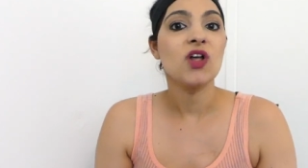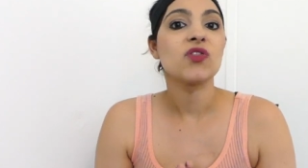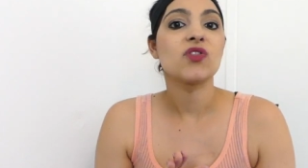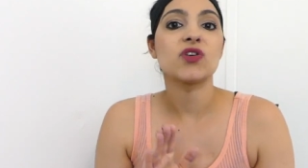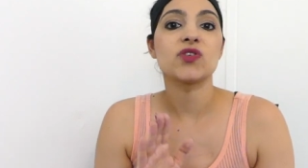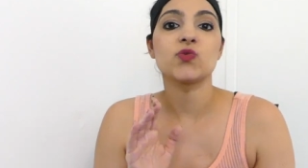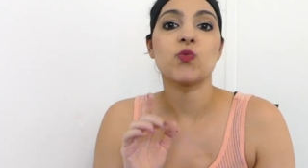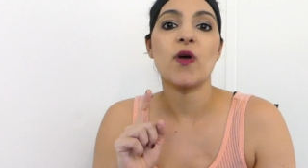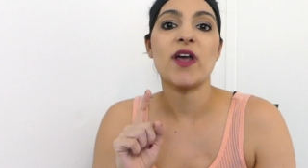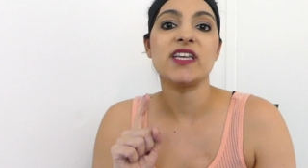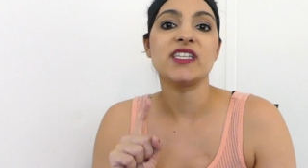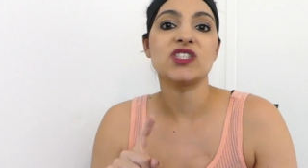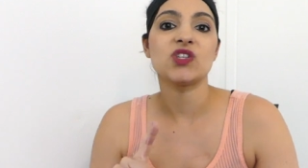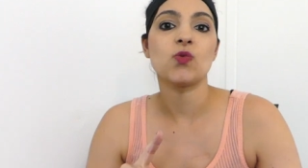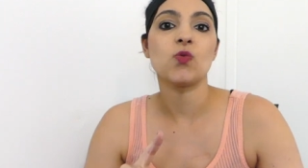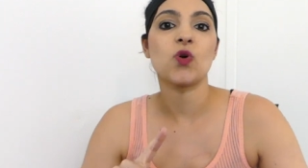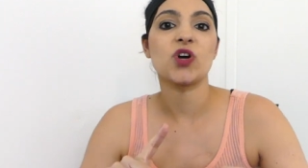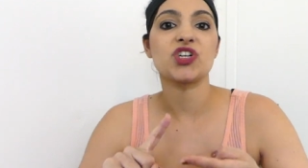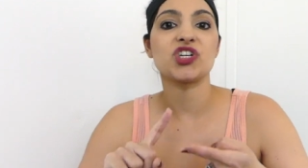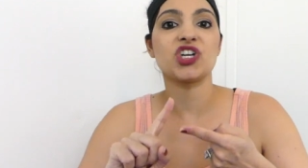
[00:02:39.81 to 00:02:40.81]
There's ways
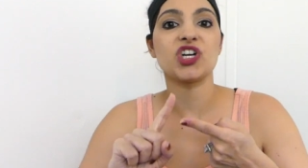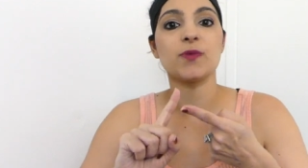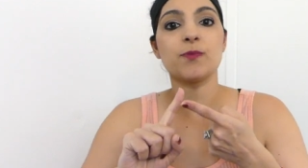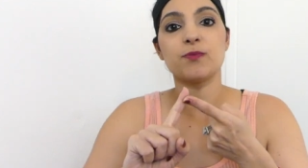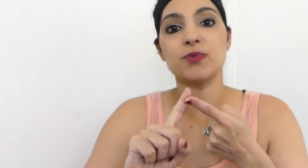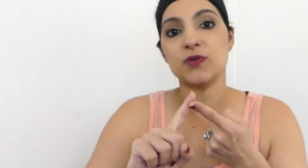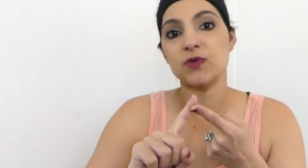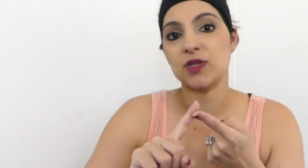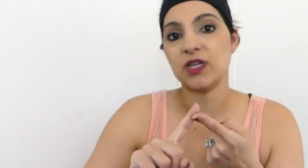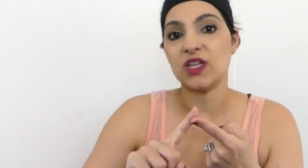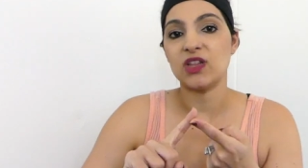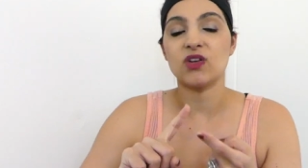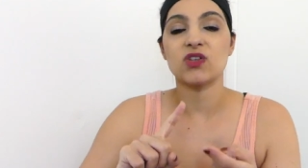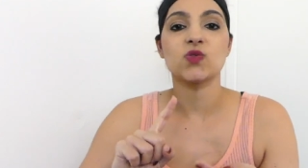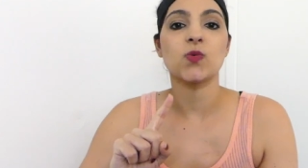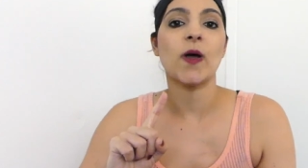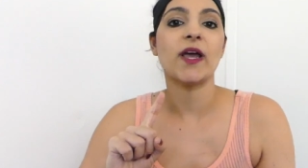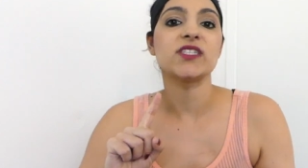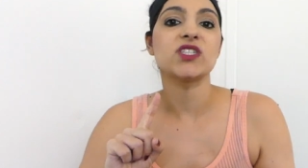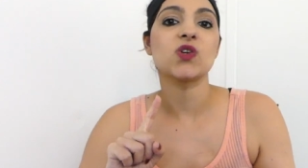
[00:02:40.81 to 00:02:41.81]
to work your booty.
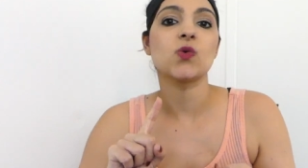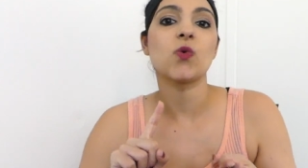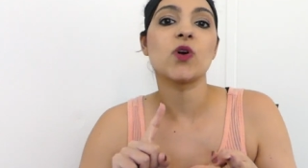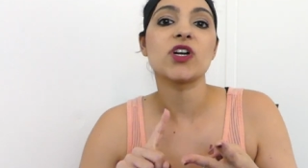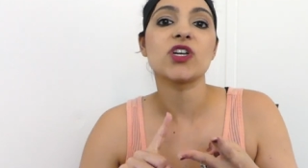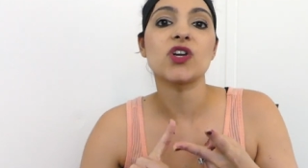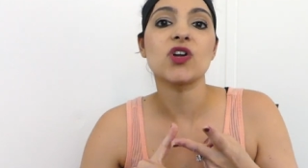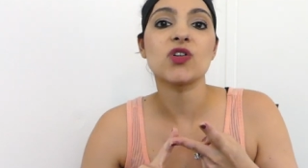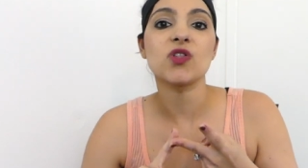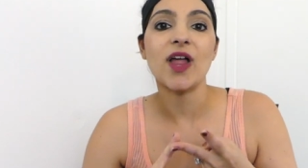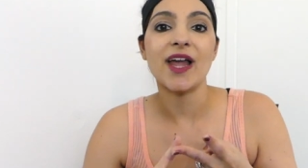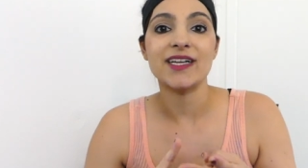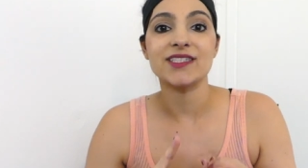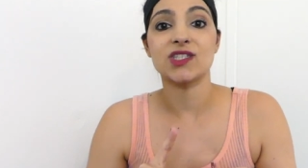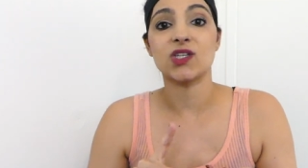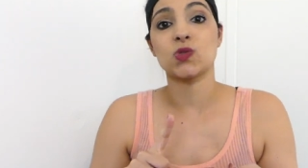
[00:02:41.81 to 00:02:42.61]
There's ways to work your legs.